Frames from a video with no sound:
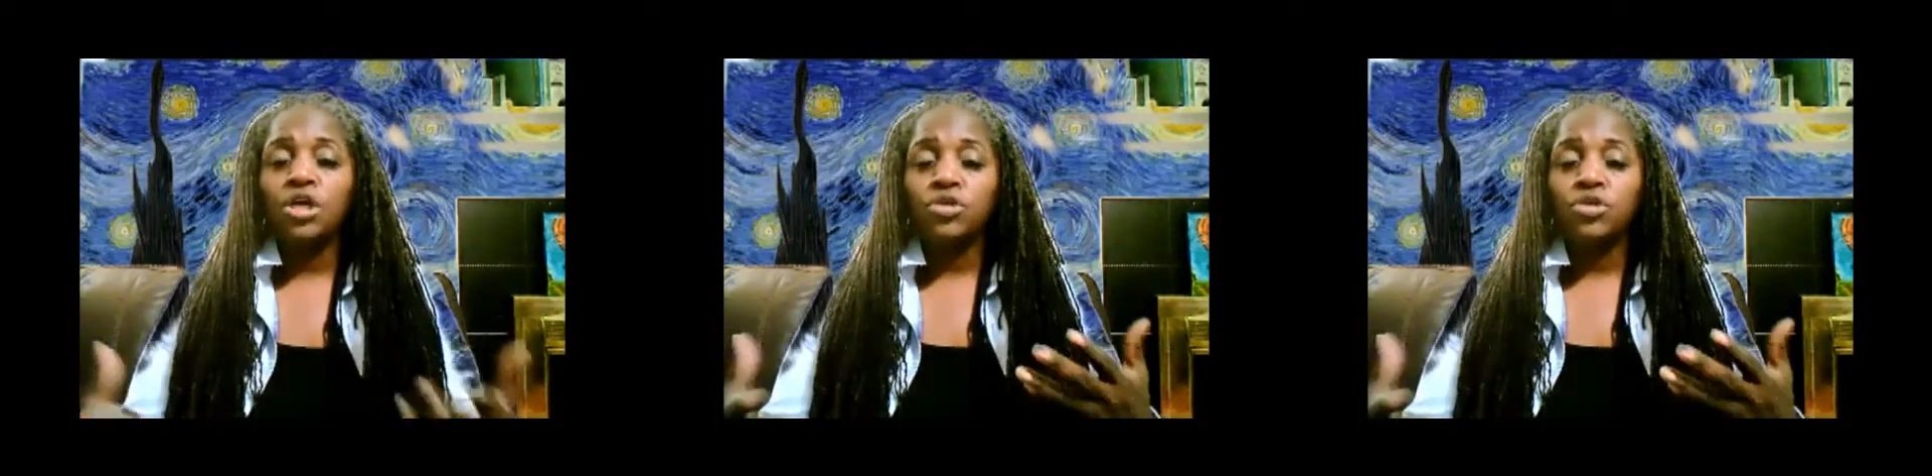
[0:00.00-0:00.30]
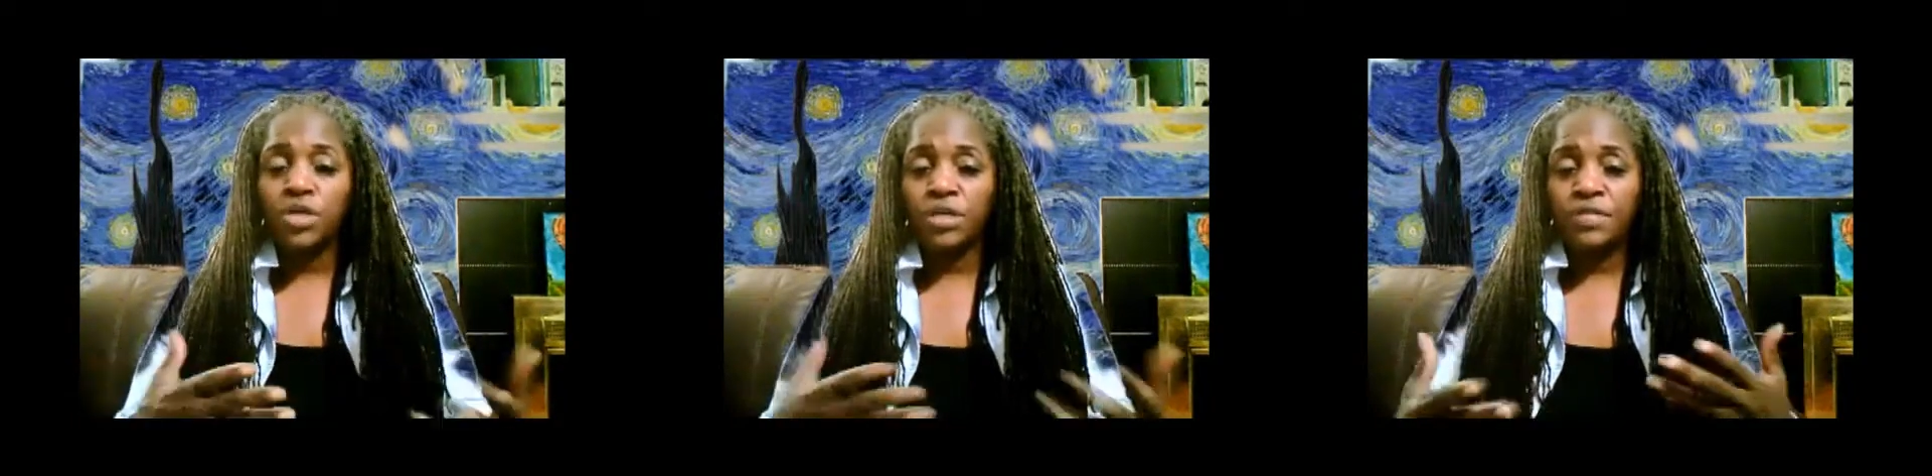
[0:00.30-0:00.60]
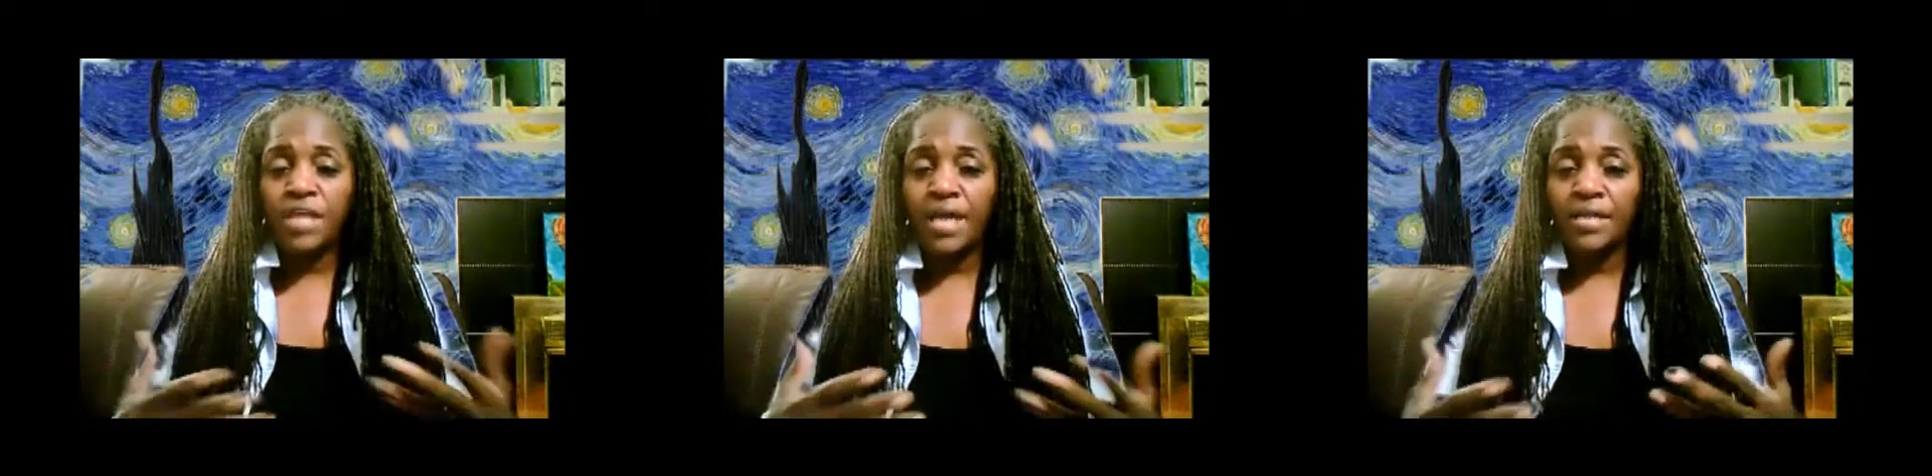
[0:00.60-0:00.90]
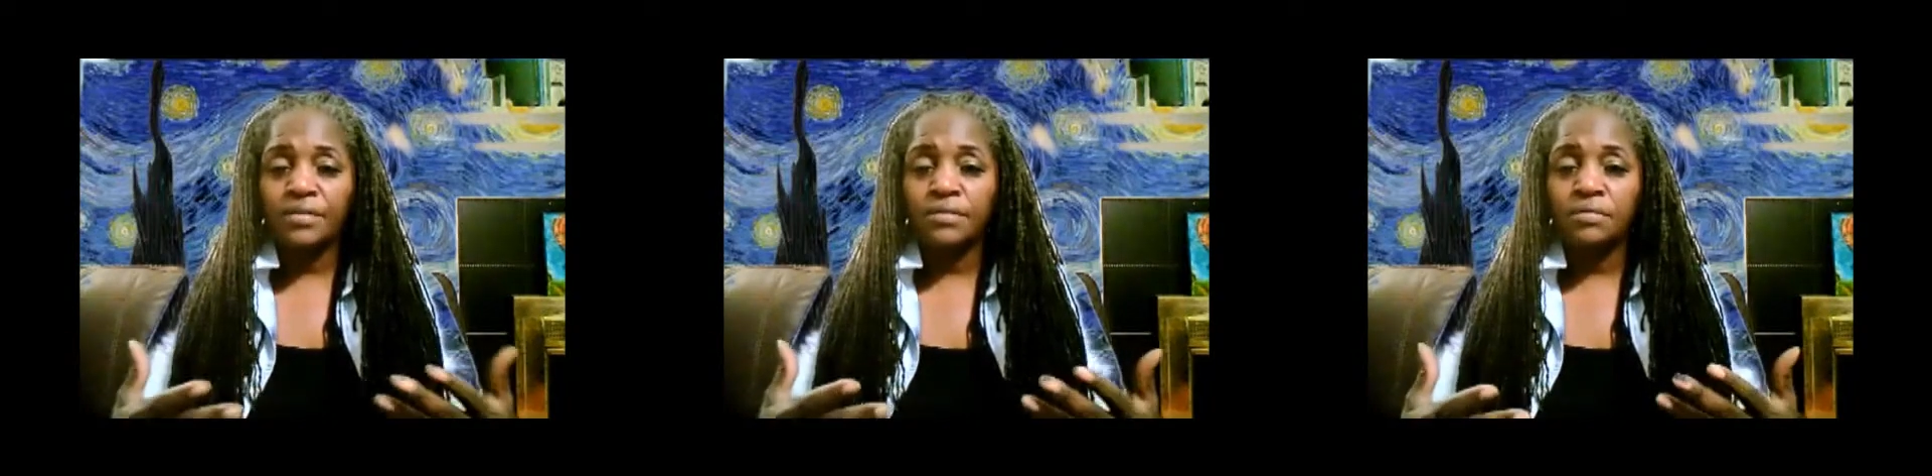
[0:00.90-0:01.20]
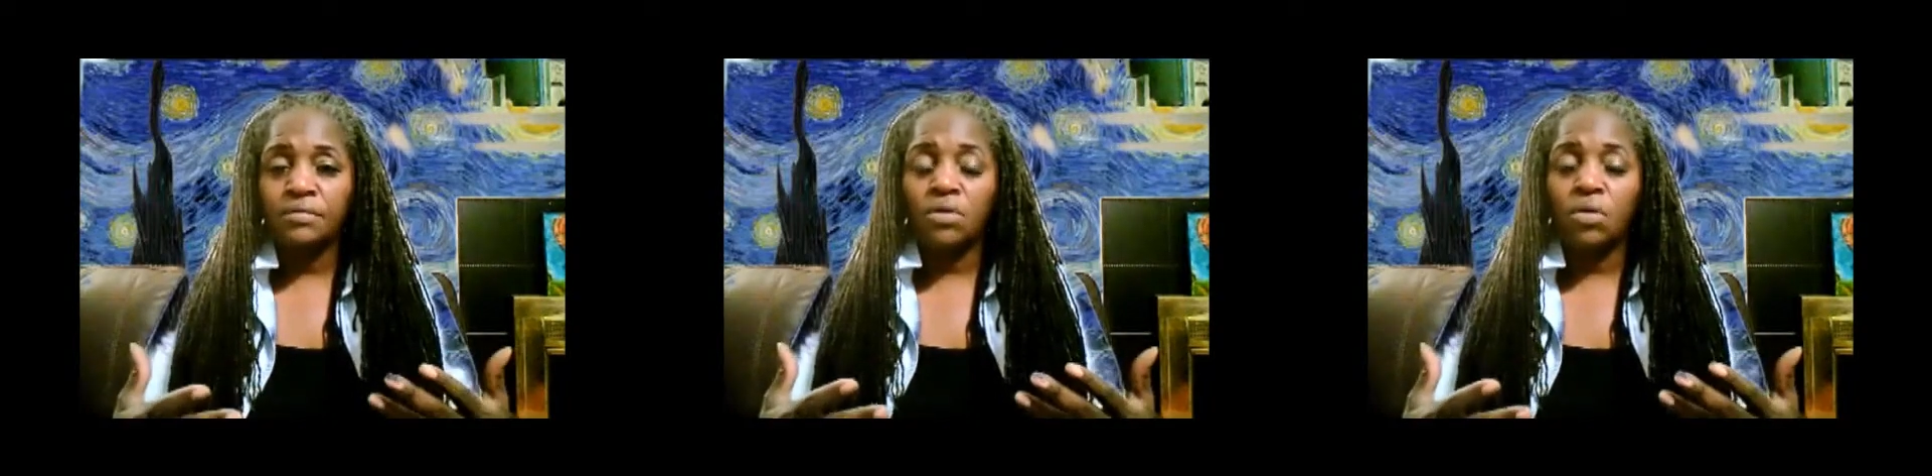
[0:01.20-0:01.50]
You'll get that
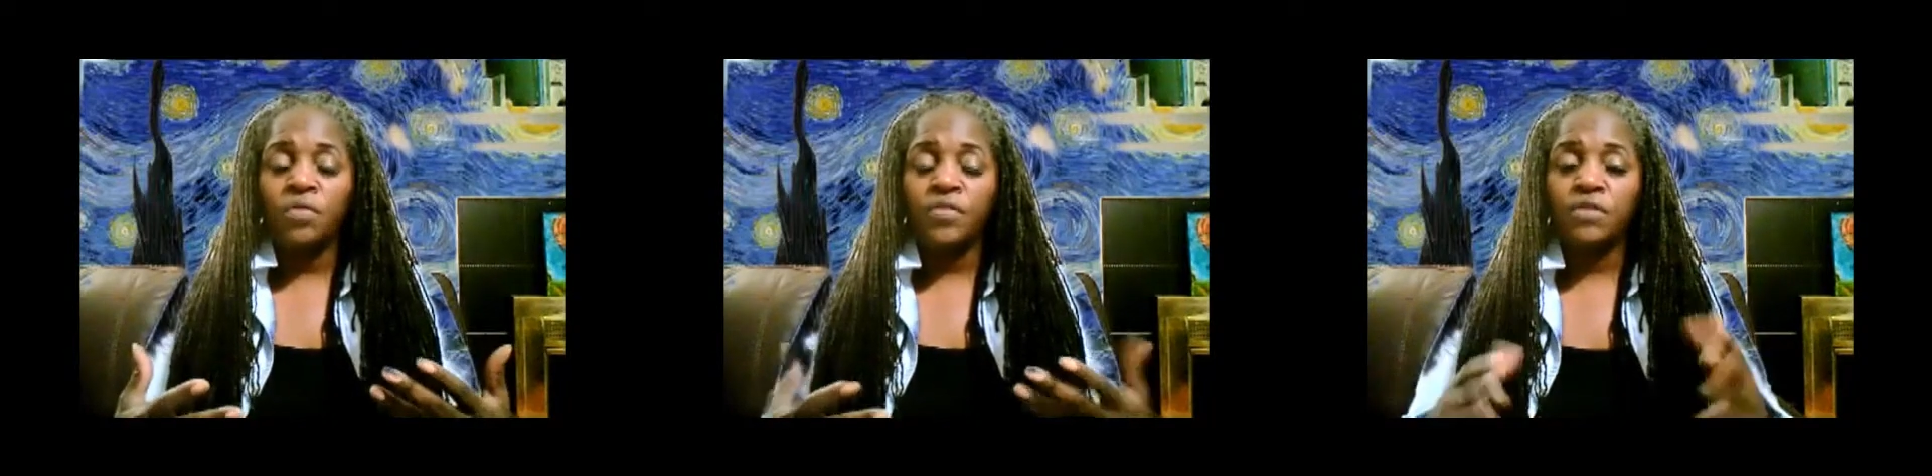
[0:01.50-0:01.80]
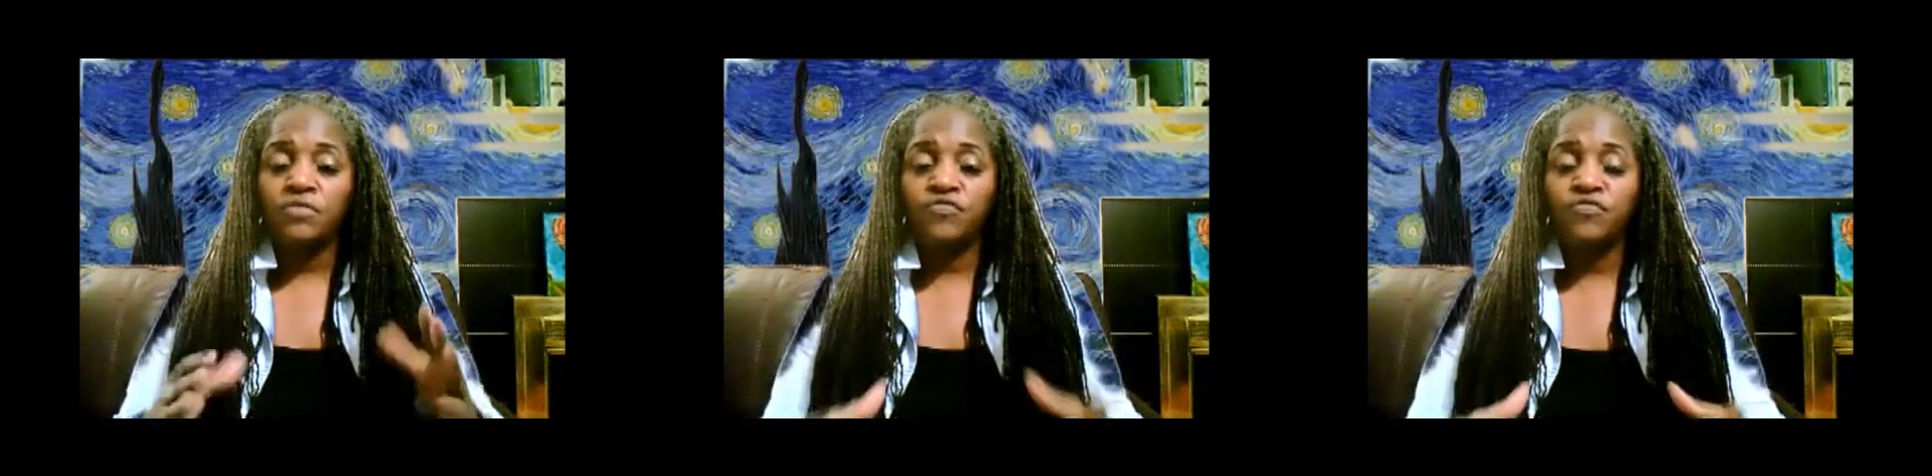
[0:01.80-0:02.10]
on there.